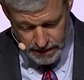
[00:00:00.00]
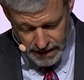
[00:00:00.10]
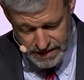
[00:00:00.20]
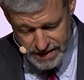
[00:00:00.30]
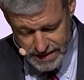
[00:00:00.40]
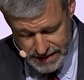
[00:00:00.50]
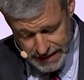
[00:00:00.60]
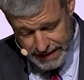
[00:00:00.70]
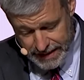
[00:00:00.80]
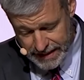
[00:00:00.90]
a
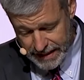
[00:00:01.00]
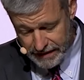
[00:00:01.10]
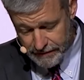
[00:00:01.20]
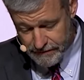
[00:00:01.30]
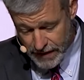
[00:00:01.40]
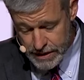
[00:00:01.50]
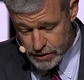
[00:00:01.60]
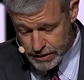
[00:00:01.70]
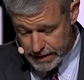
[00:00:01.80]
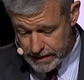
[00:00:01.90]
sick
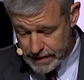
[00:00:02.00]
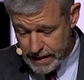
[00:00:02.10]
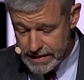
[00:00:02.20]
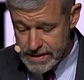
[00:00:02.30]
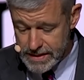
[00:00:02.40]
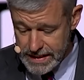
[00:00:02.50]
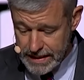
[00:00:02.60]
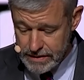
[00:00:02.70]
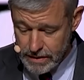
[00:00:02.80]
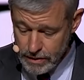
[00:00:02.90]
invention, a
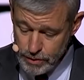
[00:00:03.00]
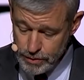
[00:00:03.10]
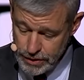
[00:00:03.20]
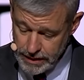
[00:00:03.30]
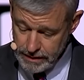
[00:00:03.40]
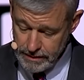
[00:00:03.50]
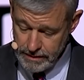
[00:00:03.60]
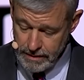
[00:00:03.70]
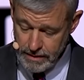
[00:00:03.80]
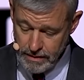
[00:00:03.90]
sick
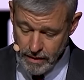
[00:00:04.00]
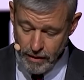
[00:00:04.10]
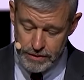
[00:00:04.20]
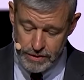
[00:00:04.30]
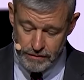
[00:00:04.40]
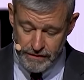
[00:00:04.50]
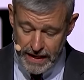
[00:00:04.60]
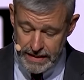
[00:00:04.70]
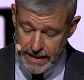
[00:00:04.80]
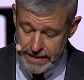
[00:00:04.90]
delusion. Also,
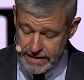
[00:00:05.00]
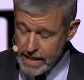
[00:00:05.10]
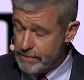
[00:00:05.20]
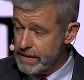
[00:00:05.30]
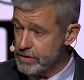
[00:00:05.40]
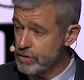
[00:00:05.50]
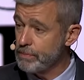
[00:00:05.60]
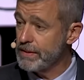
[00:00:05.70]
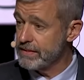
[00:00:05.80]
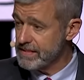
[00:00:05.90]
vana et demen
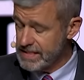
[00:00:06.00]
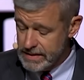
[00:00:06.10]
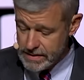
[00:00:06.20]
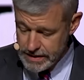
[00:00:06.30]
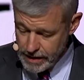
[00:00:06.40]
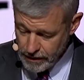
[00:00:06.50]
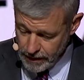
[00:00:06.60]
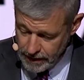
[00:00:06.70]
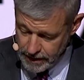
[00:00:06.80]
superstitio,